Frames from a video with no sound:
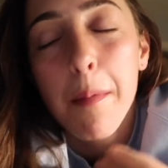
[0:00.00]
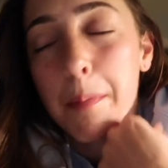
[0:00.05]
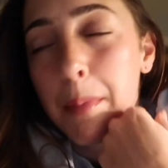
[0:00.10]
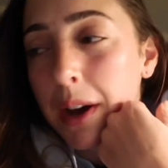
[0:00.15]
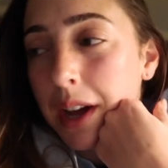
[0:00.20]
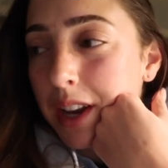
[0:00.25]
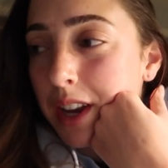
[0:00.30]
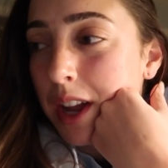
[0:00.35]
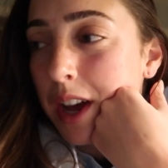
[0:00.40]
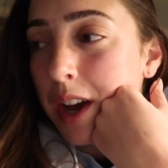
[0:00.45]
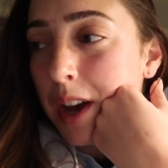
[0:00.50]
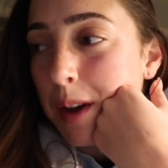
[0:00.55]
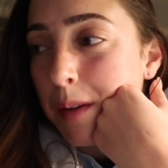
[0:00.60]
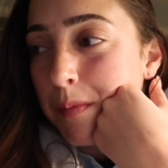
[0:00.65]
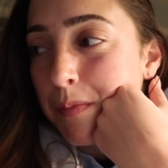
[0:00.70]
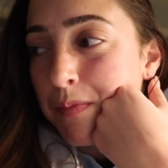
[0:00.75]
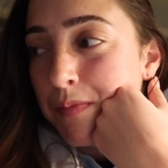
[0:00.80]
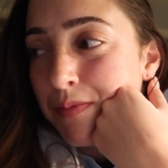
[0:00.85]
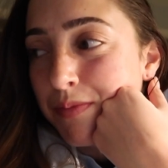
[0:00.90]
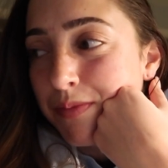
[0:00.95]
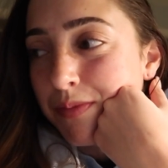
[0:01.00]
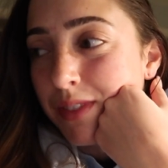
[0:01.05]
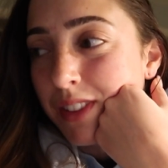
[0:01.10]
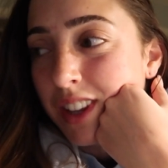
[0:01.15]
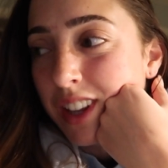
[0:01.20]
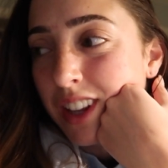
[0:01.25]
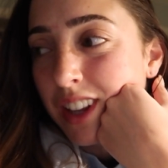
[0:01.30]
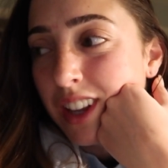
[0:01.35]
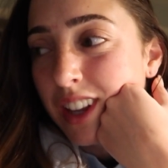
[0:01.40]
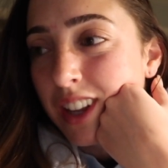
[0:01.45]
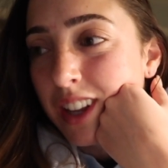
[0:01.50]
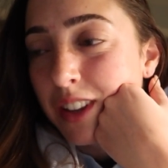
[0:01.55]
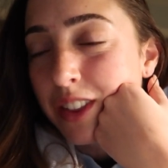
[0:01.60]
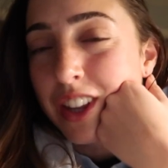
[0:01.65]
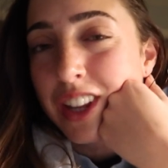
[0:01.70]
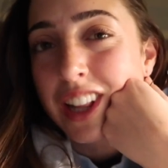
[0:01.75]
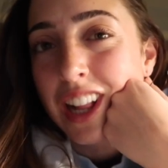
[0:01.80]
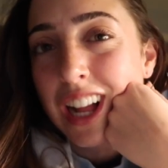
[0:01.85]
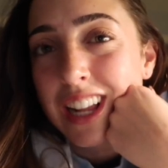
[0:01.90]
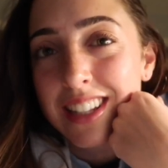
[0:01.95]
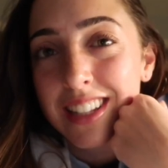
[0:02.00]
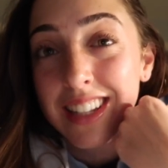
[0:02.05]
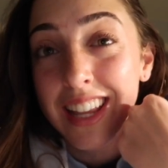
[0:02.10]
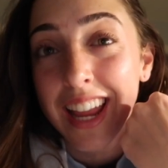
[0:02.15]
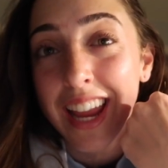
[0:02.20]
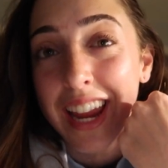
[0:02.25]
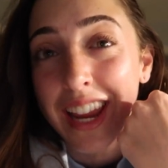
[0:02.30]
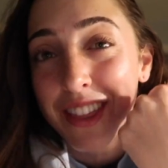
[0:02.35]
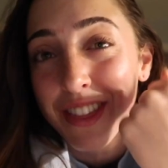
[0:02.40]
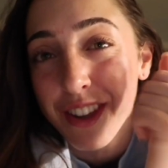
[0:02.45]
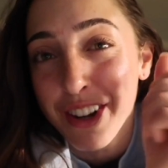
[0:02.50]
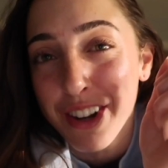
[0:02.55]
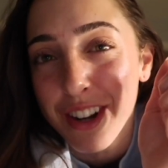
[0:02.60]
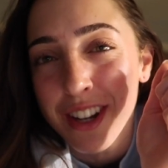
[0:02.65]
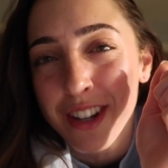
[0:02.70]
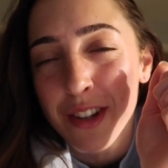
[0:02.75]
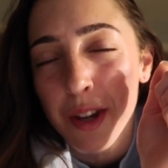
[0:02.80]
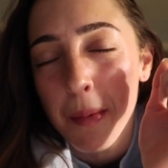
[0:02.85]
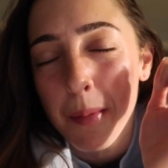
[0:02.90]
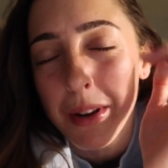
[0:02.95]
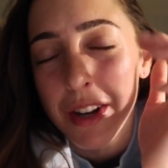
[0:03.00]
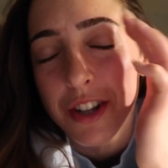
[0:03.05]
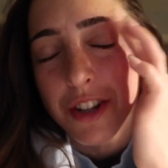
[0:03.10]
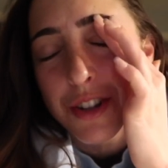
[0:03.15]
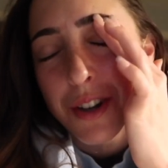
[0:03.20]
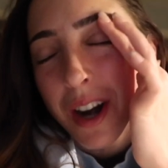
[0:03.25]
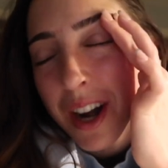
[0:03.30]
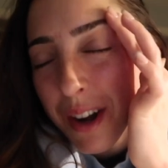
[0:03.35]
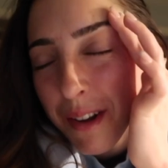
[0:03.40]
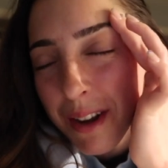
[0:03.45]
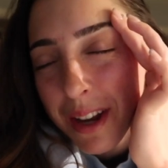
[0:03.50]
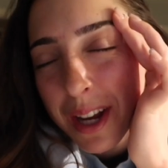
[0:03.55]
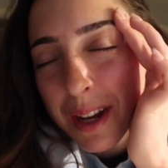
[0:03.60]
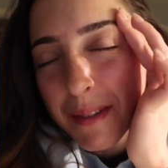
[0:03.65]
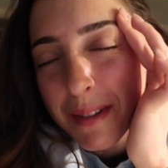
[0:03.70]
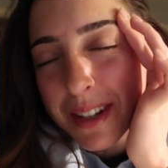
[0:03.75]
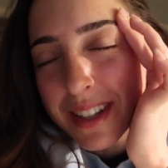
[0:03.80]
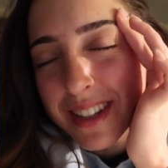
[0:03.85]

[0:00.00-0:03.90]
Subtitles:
But the class is at 8:30, so I'm gonna try to wake up